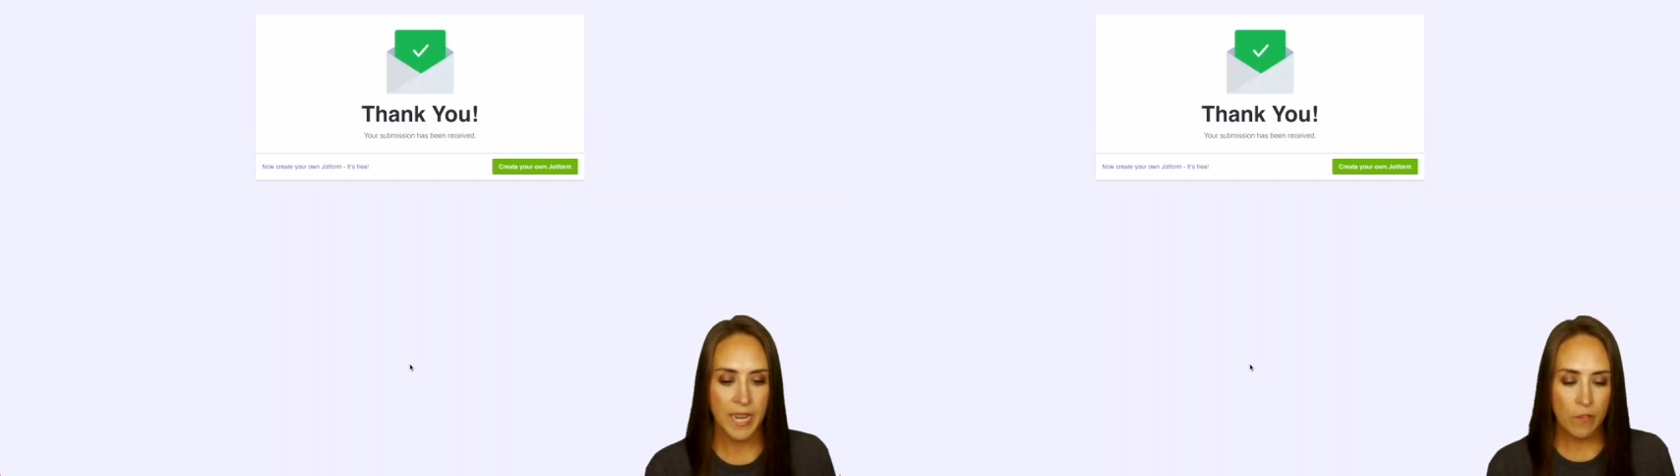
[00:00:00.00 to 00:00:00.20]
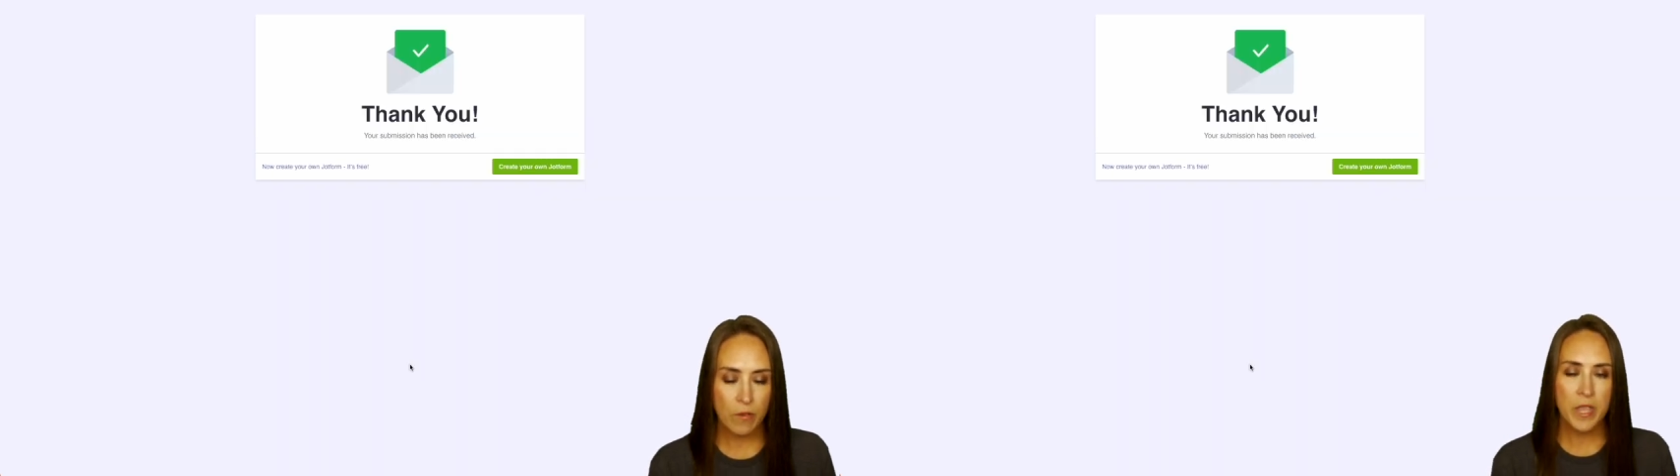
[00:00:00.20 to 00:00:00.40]

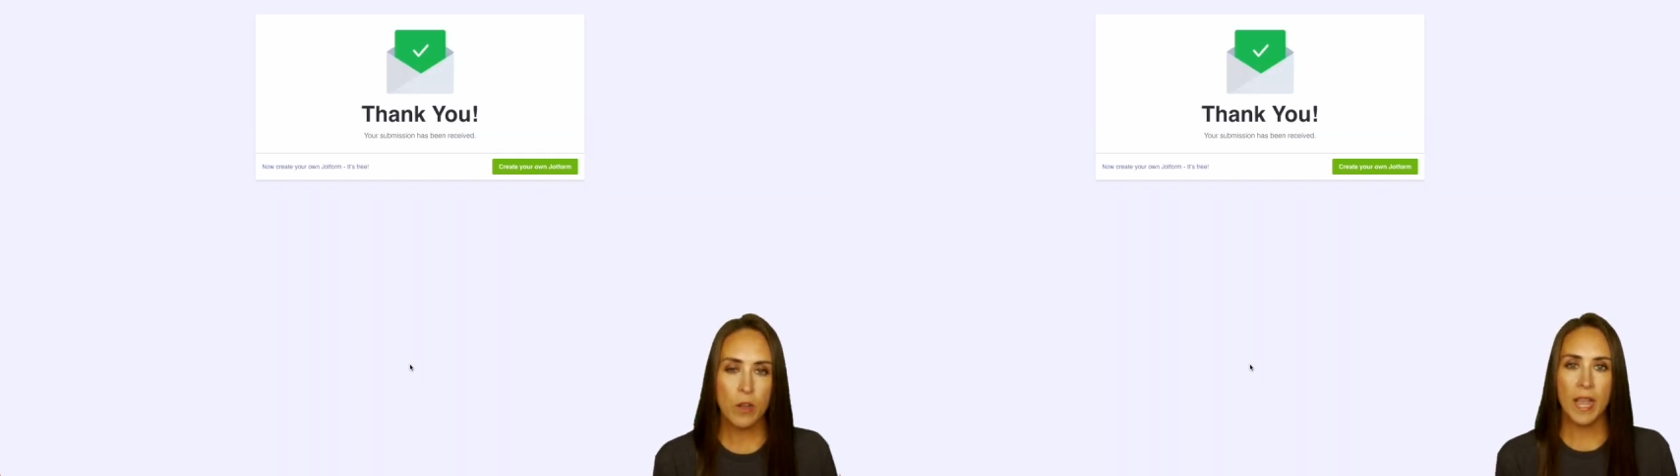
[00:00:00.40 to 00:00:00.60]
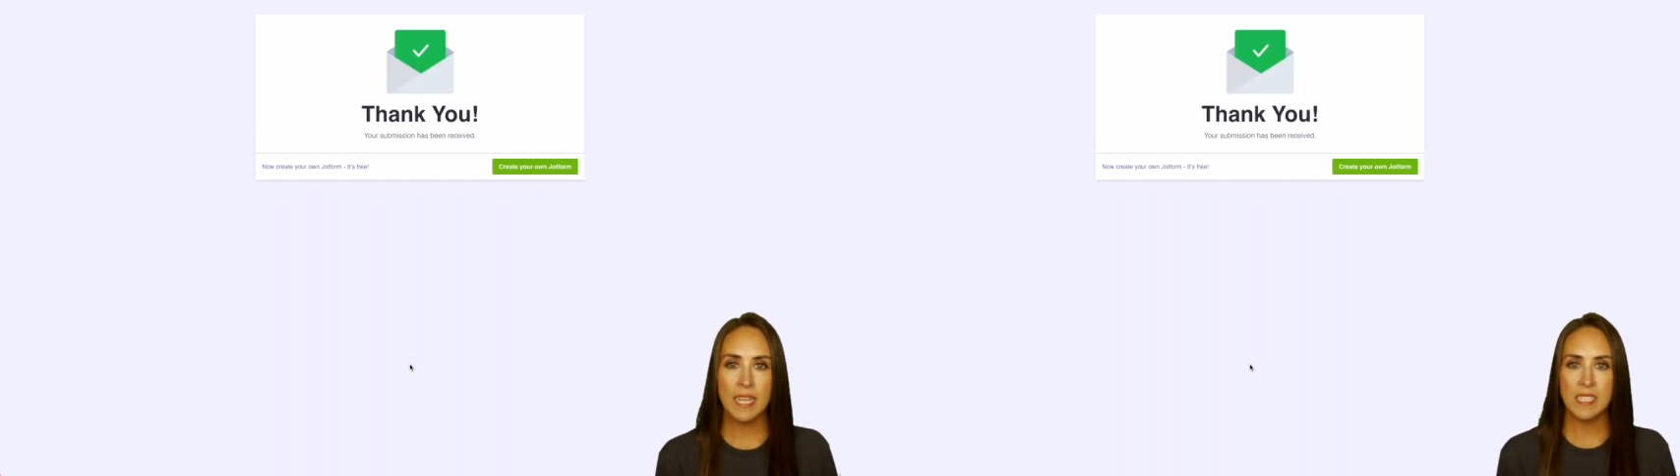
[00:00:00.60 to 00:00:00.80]
now from
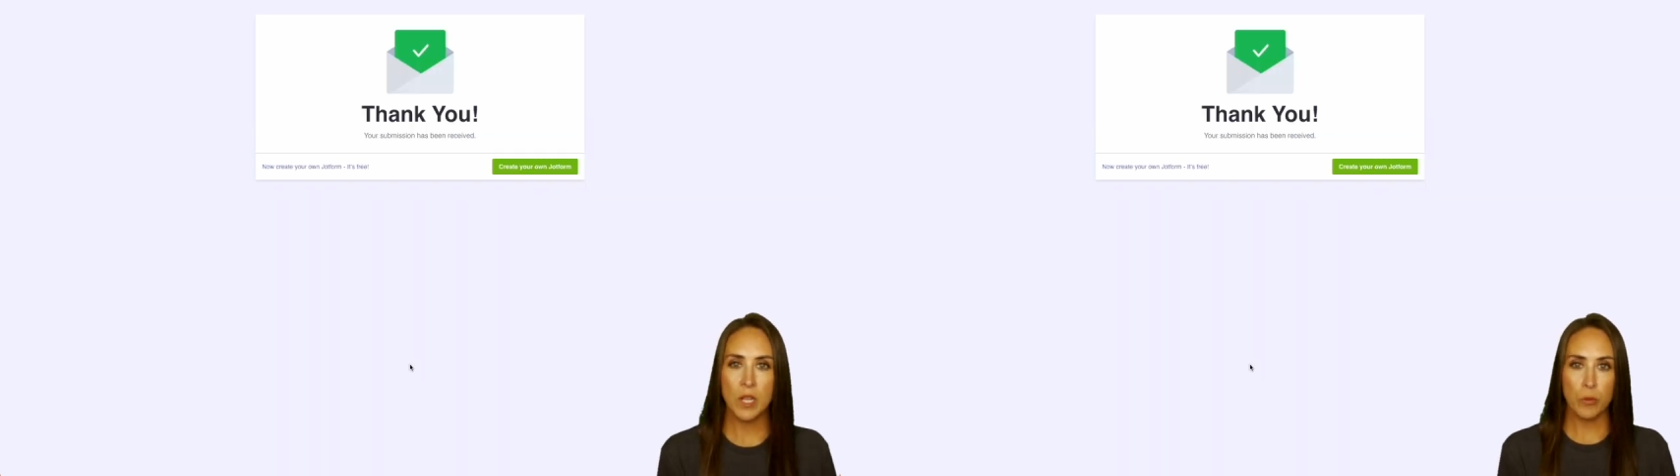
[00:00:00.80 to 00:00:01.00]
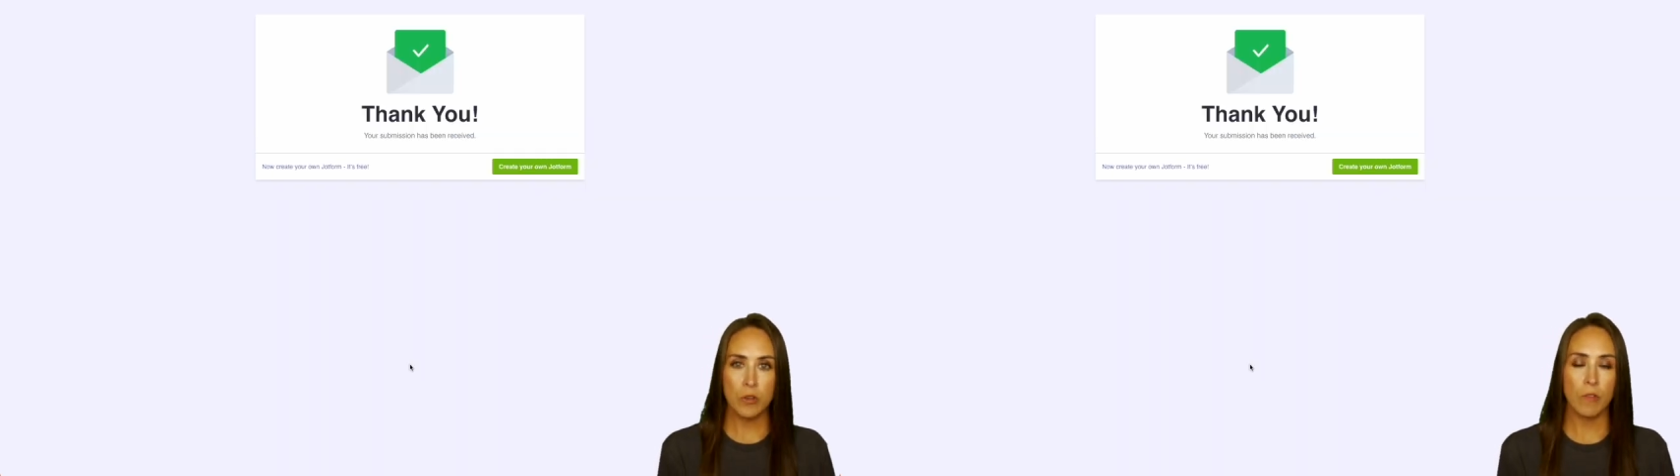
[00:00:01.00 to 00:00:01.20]
here,
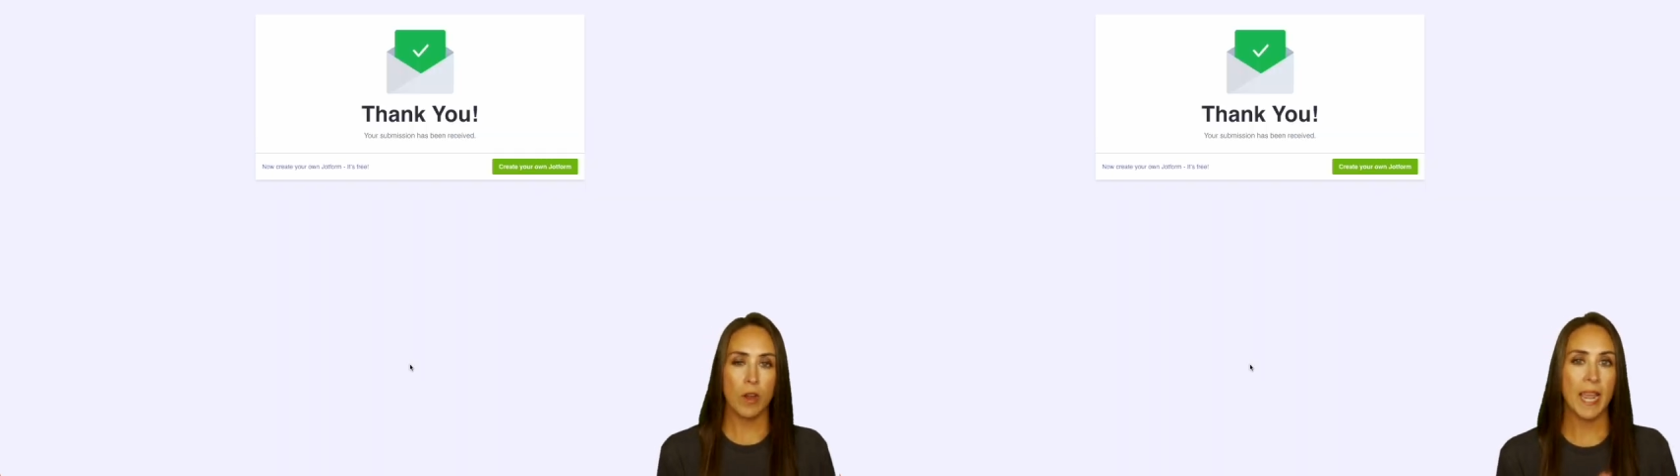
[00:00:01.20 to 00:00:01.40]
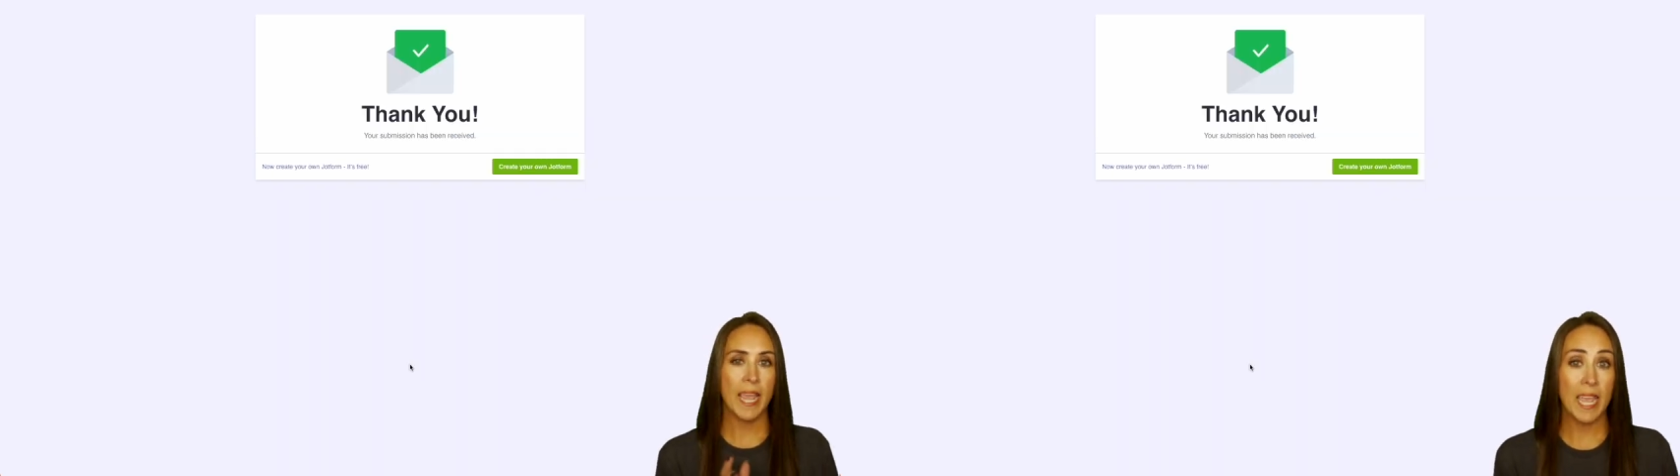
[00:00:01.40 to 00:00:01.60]
as the approver,